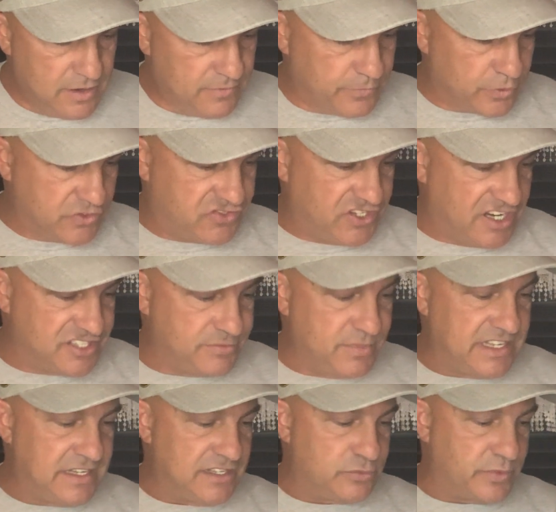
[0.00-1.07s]
For
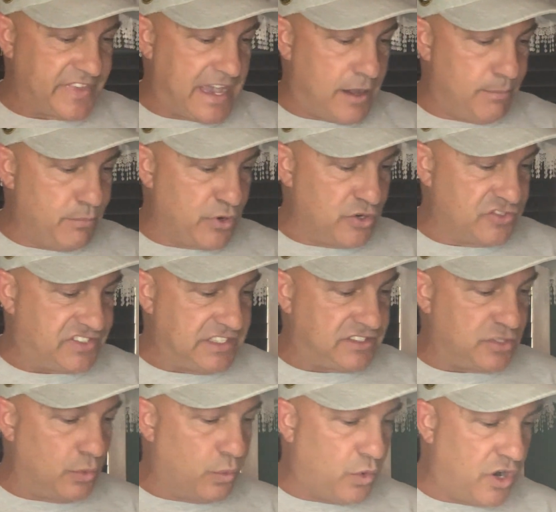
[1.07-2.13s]
judgment is without mercy
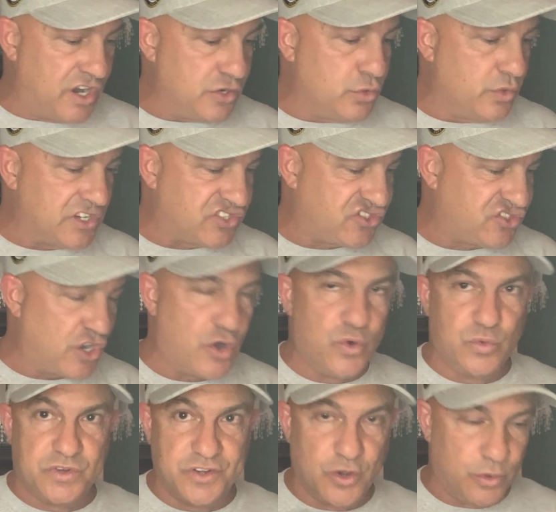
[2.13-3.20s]
to one who has
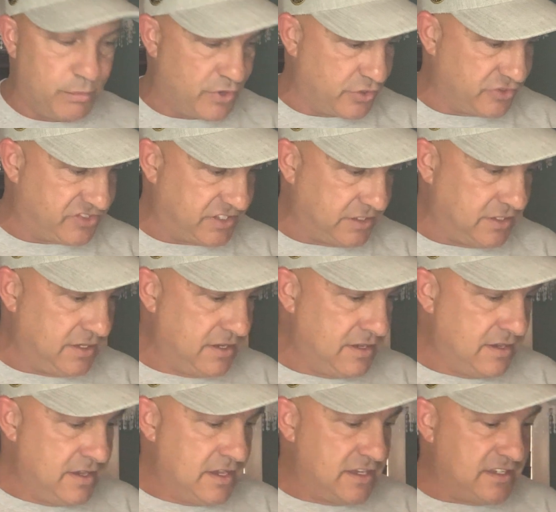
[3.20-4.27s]
shown no mercy.
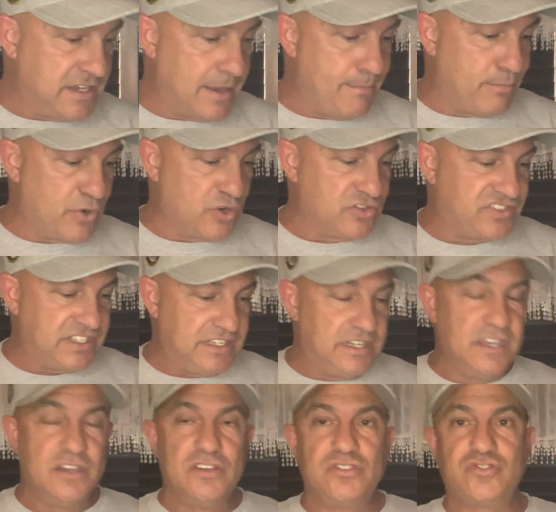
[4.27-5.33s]
Yet
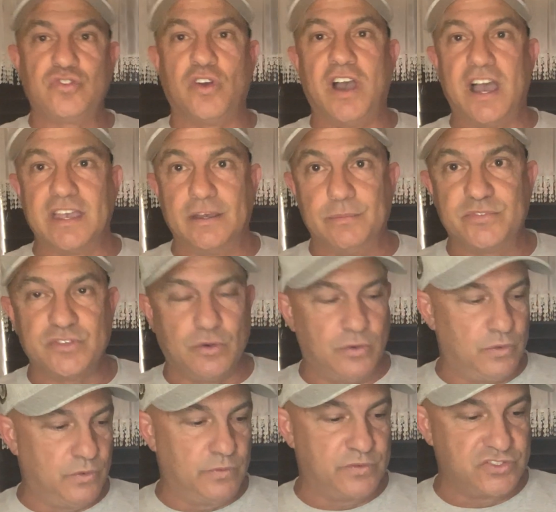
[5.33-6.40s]
mercy triumphs
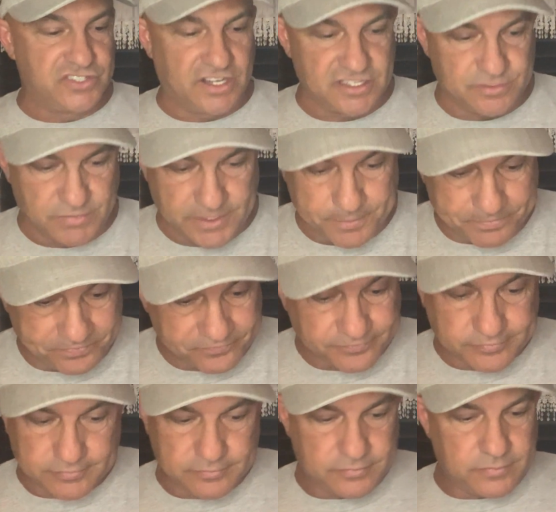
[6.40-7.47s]
over judgment.
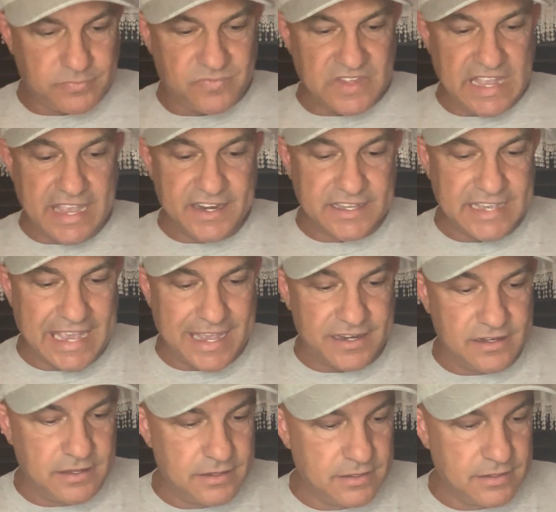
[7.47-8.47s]
And again,